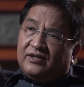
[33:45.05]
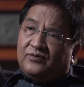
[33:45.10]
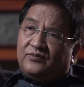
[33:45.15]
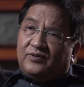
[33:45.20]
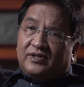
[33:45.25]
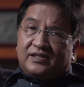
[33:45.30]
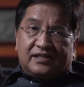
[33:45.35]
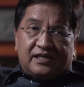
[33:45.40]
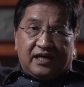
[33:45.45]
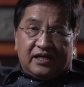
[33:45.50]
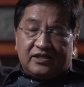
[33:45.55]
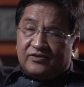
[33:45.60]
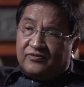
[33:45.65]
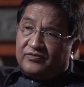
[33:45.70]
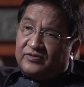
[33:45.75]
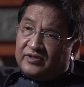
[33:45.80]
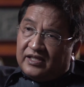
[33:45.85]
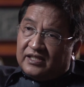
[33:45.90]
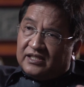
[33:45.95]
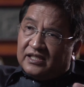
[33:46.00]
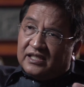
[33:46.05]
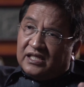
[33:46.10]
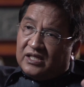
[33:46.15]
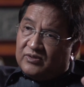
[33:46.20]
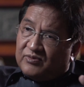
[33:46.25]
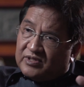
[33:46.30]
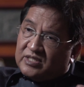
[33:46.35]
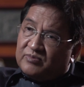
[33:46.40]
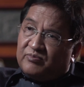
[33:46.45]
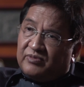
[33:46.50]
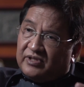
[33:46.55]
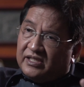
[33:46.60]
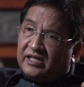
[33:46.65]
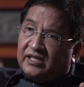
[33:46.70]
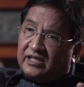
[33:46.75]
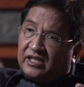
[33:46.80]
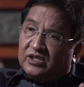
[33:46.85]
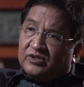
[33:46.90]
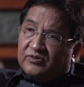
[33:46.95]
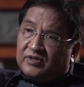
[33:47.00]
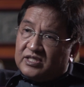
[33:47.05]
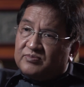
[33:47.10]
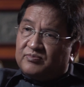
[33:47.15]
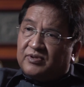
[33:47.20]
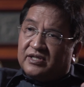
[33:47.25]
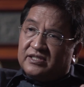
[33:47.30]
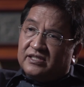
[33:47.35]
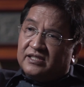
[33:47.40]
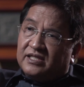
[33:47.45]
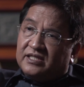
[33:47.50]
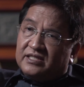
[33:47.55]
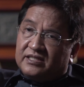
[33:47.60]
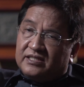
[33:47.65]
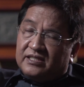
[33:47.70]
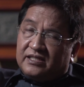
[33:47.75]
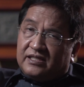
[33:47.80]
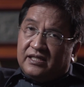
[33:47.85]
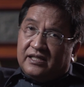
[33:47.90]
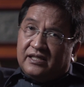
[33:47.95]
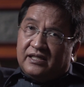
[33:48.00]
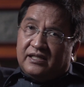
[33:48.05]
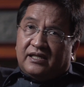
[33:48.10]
what kind of thinking he was bringing into his presidency.